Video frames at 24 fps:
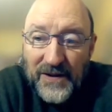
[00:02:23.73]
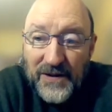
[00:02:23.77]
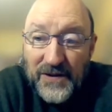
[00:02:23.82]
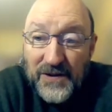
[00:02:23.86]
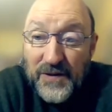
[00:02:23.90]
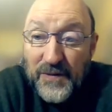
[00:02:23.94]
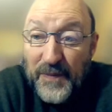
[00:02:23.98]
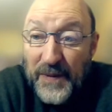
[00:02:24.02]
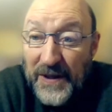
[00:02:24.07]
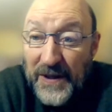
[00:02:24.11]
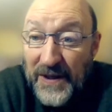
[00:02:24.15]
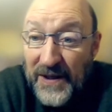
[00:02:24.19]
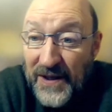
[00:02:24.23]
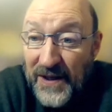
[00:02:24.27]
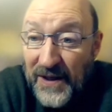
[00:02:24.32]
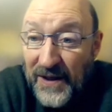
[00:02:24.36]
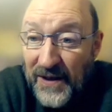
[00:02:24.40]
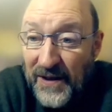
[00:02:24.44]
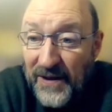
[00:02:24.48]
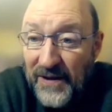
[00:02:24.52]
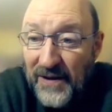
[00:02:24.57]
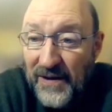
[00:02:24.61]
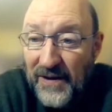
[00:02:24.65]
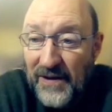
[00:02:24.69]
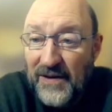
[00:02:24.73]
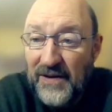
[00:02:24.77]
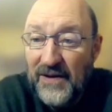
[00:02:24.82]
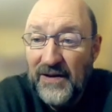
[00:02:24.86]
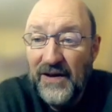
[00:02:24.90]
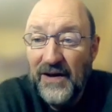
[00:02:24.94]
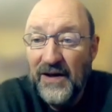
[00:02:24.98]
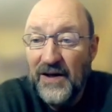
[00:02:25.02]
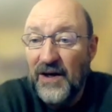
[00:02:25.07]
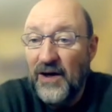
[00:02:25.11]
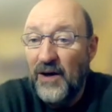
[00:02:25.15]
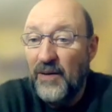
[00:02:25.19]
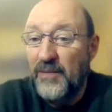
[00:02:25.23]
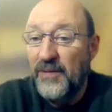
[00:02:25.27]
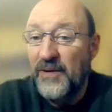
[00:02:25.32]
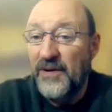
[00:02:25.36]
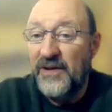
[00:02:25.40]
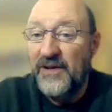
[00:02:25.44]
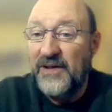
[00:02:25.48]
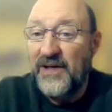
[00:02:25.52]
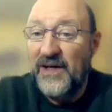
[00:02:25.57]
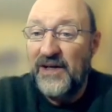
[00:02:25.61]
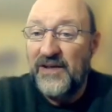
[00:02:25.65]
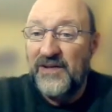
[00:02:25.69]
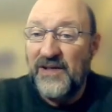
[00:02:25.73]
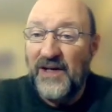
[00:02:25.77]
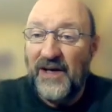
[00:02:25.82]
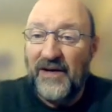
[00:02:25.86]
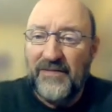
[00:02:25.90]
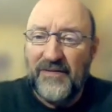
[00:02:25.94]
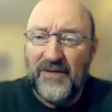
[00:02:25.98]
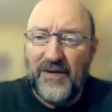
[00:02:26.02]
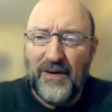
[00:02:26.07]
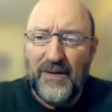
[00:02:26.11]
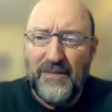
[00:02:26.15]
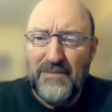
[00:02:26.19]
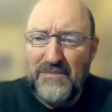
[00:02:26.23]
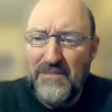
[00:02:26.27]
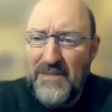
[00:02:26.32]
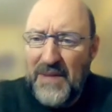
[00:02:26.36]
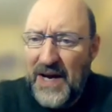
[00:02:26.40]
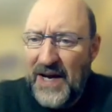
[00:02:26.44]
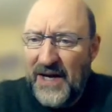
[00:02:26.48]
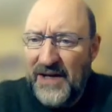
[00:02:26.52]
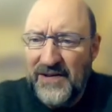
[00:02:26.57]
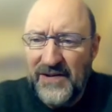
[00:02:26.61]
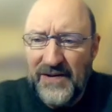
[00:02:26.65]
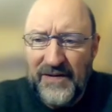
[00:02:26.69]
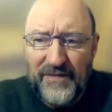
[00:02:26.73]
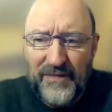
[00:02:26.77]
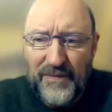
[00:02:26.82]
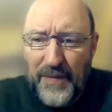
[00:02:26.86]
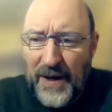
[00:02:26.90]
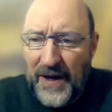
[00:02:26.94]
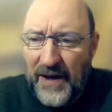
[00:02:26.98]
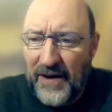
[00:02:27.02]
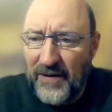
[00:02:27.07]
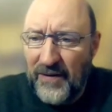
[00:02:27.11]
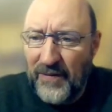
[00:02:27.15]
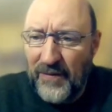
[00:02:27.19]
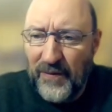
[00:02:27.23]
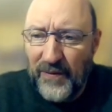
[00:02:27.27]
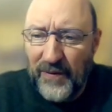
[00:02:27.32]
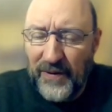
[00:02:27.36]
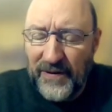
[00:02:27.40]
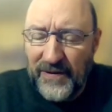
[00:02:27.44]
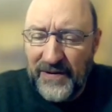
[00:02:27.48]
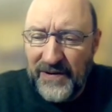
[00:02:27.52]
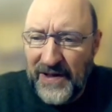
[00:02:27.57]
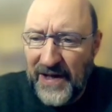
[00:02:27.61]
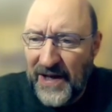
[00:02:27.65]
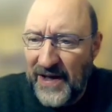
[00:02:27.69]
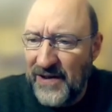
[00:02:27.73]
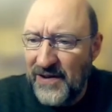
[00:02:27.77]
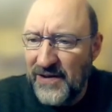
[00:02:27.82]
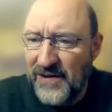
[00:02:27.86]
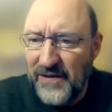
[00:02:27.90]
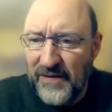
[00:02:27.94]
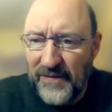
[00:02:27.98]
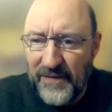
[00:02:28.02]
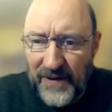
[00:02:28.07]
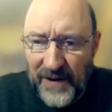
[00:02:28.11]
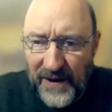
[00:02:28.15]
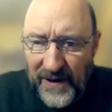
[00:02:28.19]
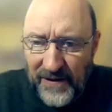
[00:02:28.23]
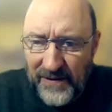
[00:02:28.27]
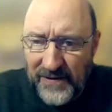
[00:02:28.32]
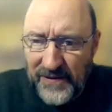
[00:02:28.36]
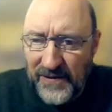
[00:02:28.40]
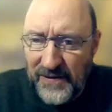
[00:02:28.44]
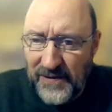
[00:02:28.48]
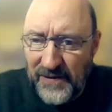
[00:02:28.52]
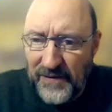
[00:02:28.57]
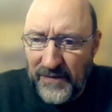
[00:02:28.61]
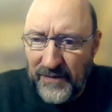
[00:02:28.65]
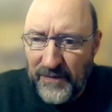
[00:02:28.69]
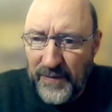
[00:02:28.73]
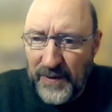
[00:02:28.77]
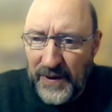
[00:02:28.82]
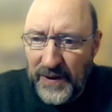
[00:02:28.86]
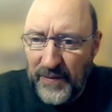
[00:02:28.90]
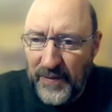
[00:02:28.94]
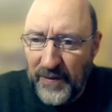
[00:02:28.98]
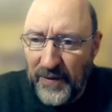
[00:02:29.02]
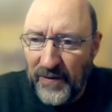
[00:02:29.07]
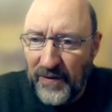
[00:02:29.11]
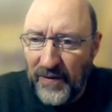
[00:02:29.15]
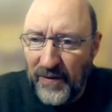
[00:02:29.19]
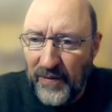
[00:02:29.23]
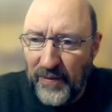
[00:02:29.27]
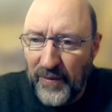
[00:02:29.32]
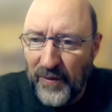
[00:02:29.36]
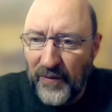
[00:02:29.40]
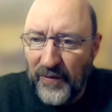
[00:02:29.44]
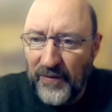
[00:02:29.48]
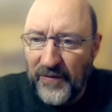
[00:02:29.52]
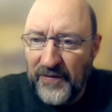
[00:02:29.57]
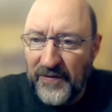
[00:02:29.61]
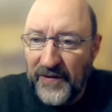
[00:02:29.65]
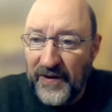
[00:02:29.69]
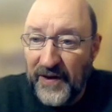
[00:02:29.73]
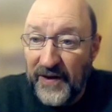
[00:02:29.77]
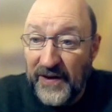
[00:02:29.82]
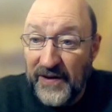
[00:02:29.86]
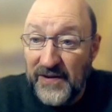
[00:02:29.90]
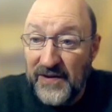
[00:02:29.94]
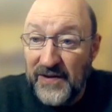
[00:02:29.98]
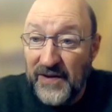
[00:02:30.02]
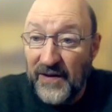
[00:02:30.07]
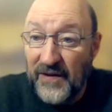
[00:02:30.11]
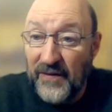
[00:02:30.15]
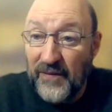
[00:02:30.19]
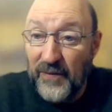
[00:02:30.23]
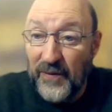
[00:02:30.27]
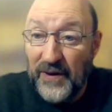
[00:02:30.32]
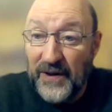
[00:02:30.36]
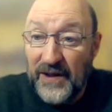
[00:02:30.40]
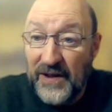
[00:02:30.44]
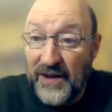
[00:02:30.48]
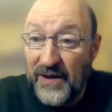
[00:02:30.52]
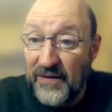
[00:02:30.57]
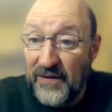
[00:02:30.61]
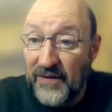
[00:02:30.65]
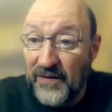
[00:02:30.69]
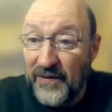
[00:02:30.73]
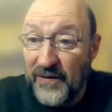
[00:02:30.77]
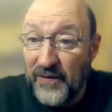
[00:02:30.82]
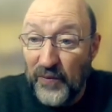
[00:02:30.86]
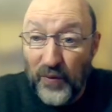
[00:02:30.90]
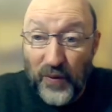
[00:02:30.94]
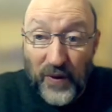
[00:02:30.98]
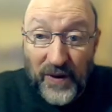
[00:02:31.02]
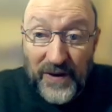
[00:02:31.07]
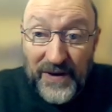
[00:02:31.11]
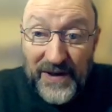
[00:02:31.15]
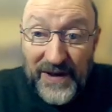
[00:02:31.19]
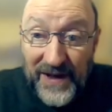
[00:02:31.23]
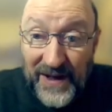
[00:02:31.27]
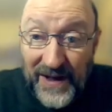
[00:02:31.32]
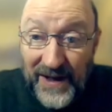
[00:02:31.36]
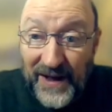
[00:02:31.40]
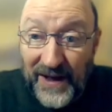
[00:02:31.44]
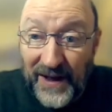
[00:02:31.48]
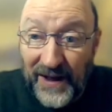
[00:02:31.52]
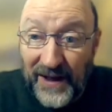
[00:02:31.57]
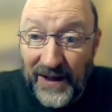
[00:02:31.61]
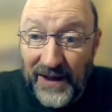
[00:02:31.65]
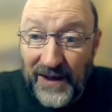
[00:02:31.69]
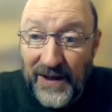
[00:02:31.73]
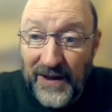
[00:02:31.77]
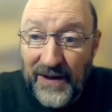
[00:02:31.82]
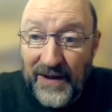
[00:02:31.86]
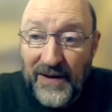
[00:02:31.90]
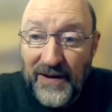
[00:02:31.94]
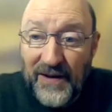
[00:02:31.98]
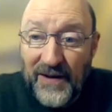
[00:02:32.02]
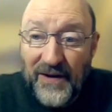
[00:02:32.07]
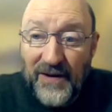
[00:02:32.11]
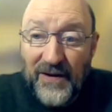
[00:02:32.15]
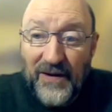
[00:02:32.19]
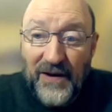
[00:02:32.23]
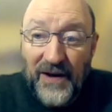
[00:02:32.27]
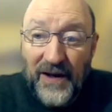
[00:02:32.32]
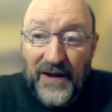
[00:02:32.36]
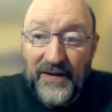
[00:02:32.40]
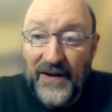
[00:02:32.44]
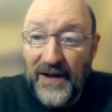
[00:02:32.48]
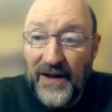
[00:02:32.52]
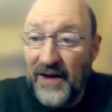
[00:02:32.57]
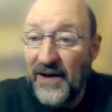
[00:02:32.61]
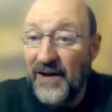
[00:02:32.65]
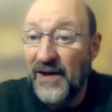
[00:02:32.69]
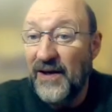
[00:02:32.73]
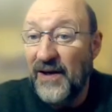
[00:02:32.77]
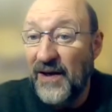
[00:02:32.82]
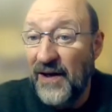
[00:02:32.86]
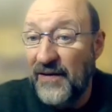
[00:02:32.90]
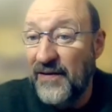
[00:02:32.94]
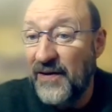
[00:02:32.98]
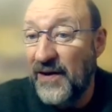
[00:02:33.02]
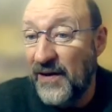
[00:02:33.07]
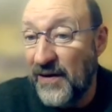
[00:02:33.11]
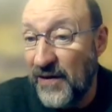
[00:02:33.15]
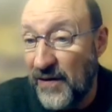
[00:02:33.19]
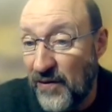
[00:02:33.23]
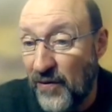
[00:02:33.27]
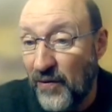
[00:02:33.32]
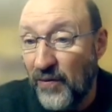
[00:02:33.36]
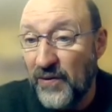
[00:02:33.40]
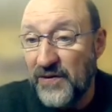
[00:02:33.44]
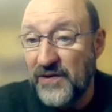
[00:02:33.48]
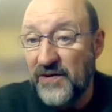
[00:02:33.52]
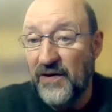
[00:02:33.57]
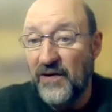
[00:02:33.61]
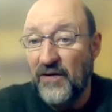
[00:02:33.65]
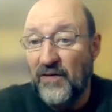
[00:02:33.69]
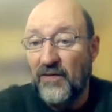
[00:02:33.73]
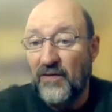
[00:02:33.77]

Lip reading: speaking a couple of days after a massive battle where tens of thousands of people on both sides were killed in one day, and then of course